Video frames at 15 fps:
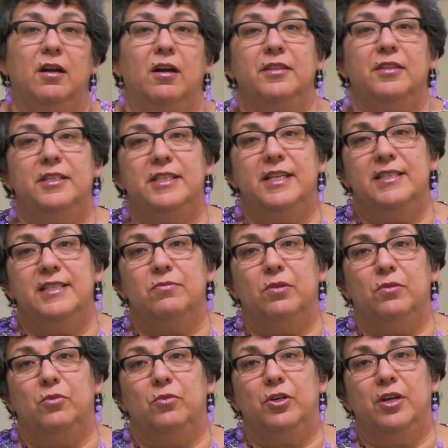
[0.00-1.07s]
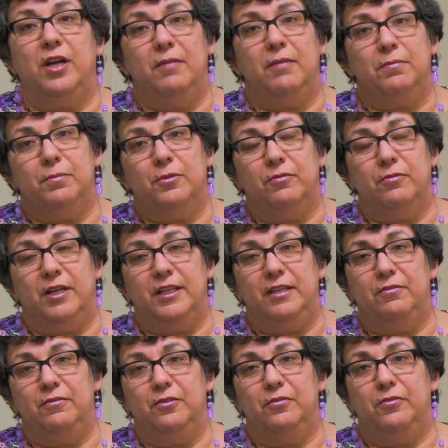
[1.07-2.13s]
On the days when we're not
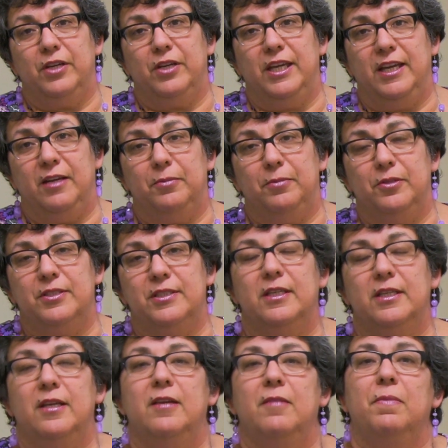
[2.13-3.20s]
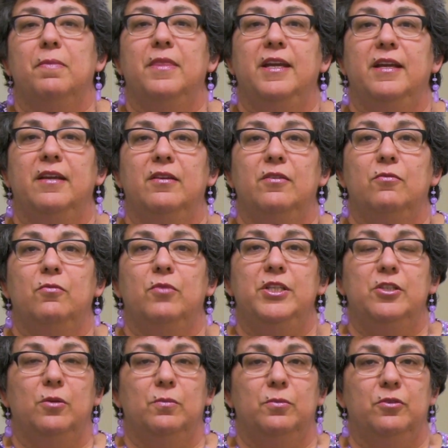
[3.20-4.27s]
providing food for campers, then we
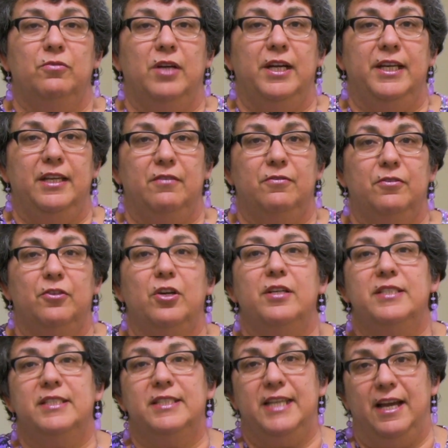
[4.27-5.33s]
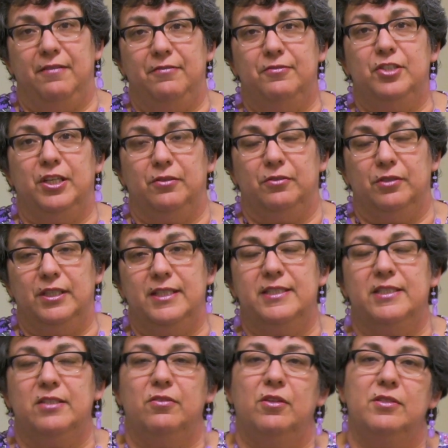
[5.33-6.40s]
don't provide it for our staff generally.
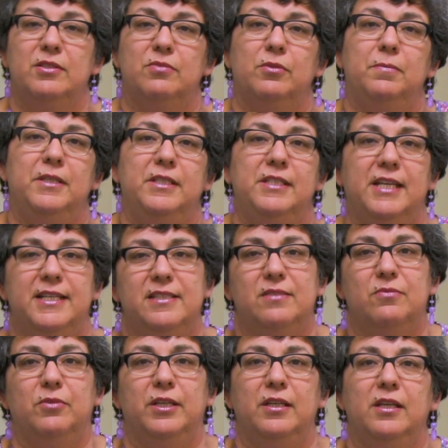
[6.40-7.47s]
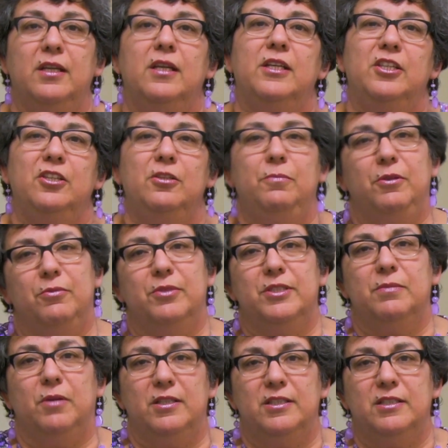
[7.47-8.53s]
So those would be days when you'd be
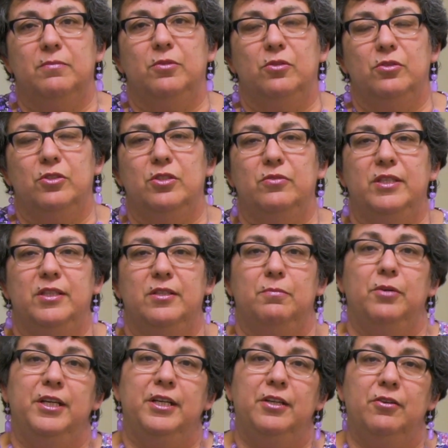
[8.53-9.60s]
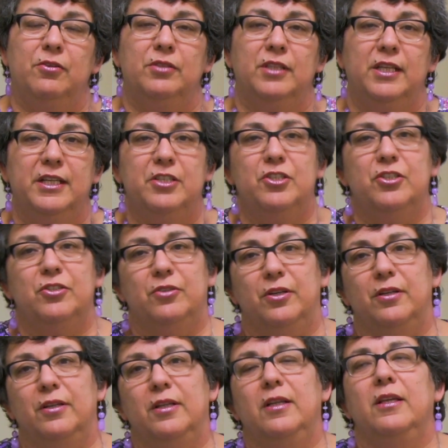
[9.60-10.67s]
responsible to either bring your own lunch
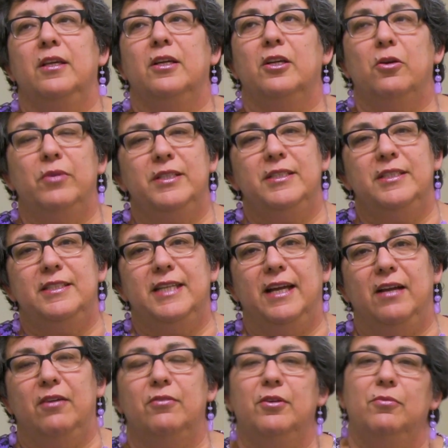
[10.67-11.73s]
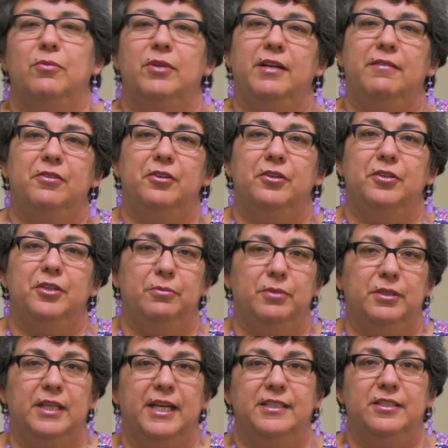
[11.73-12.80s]
or go into town or whatever you
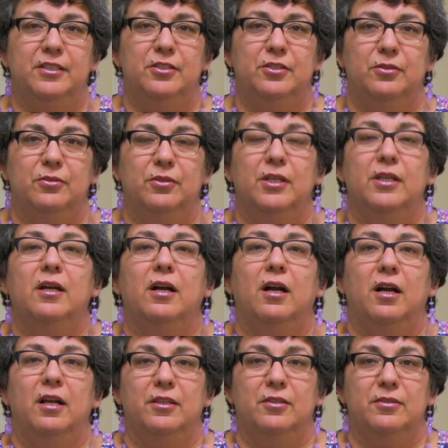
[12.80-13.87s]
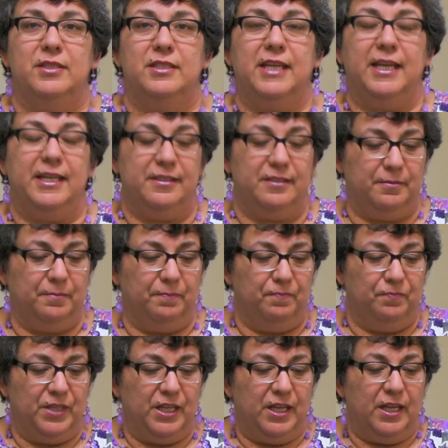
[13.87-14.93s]
would like to do on those days.
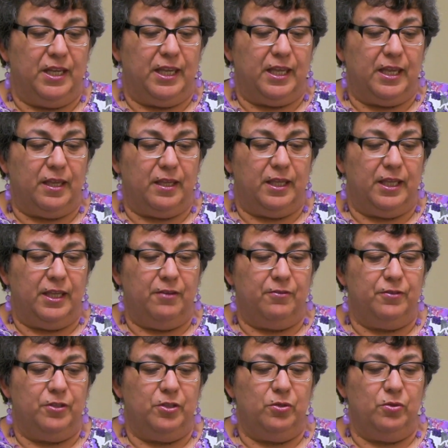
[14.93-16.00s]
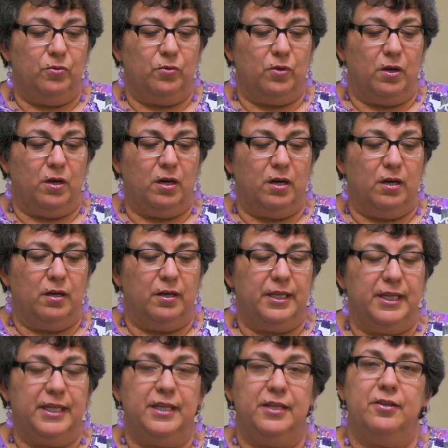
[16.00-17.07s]
If you are
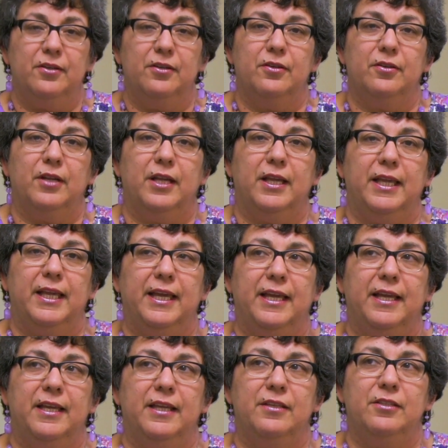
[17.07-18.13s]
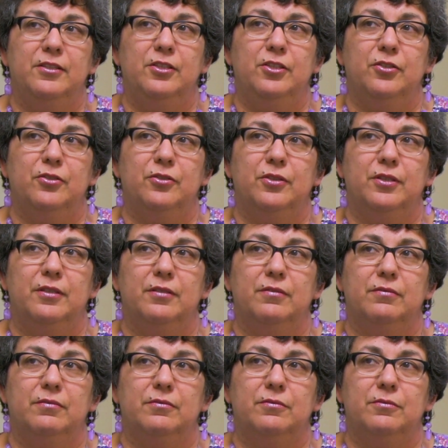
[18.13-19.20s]
here and
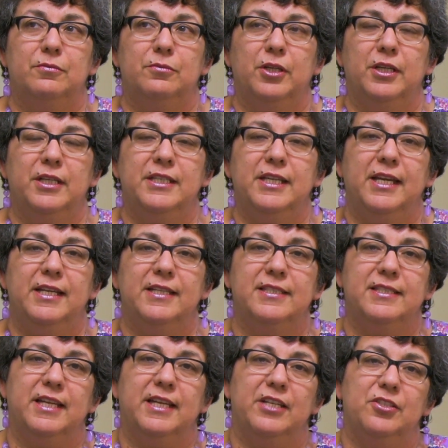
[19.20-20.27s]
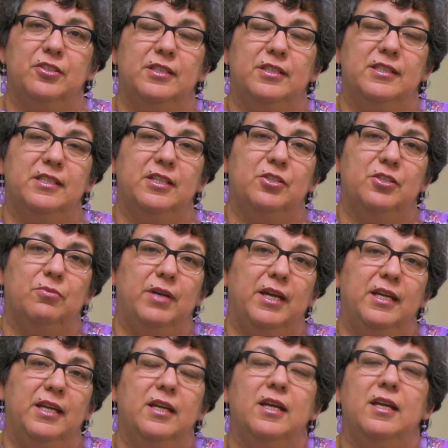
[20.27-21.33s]
your work day is scheduled in such a
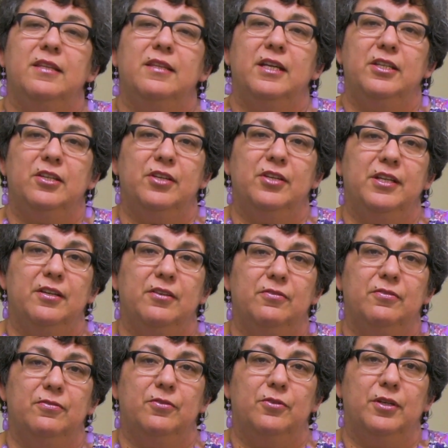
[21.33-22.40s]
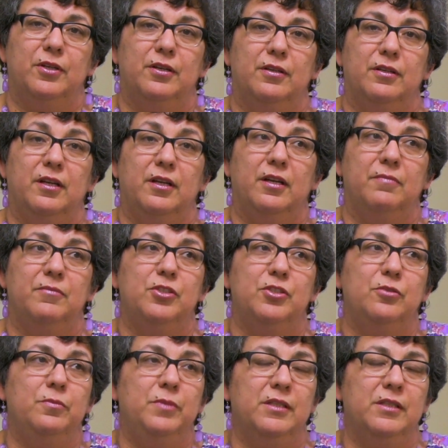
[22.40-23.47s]
way that you're here for
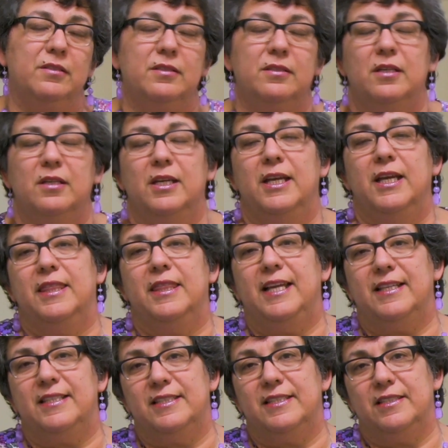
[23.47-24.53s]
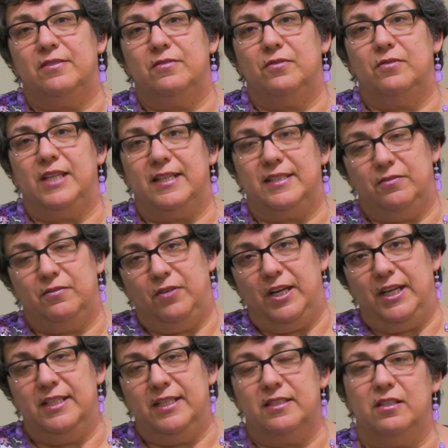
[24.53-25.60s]
2 meals, that's
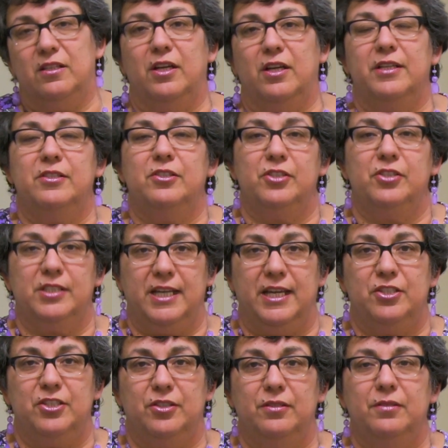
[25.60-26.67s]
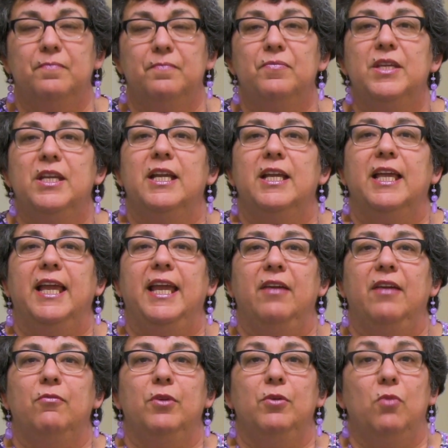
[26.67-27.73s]
fine as long as you're scheduled.
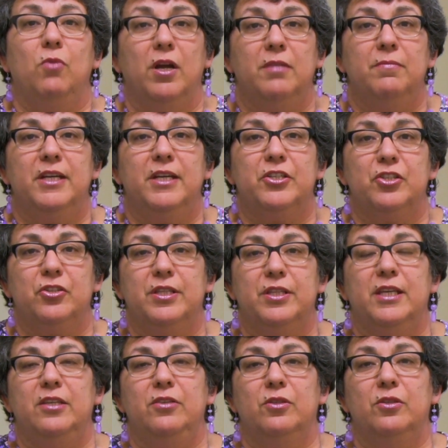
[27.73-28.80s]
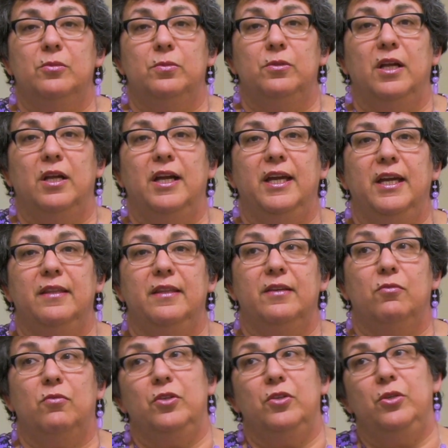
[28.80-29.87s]
And we want to make sure that you comply,
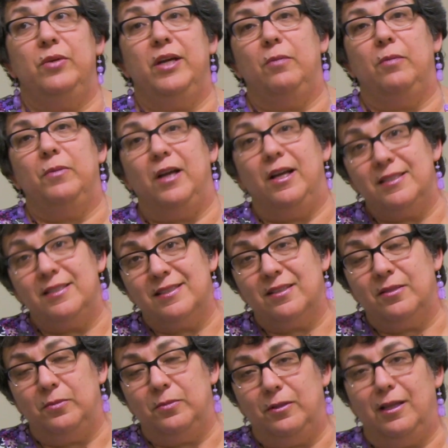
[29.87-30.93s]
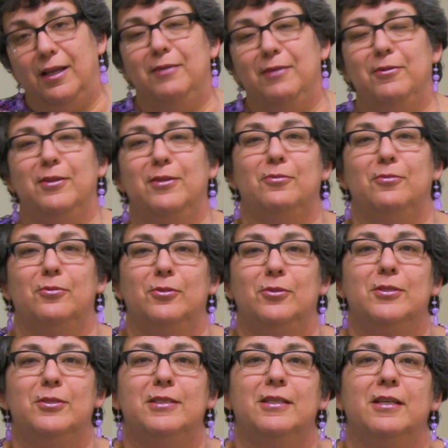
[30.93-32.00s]
that you help us comply with the
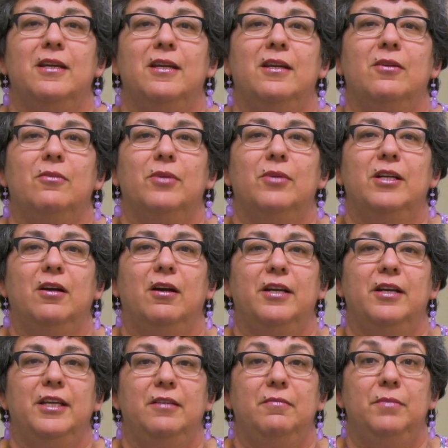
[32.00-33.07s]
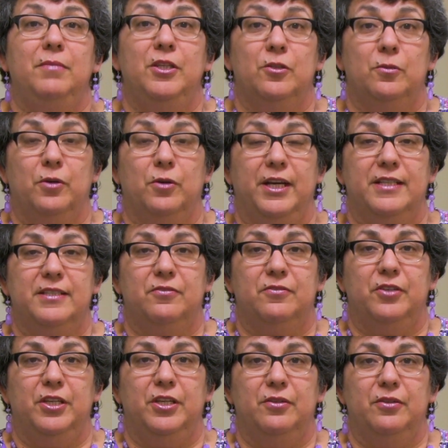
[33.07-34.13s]
rules regarding meal breaks
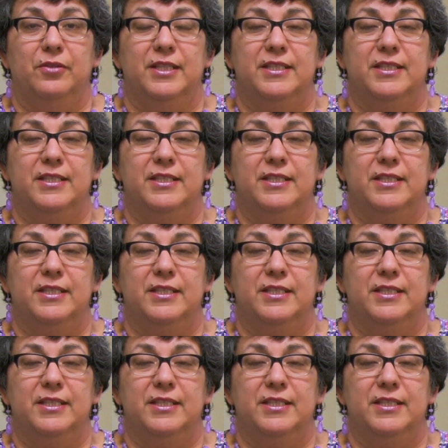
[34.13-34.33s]
for you.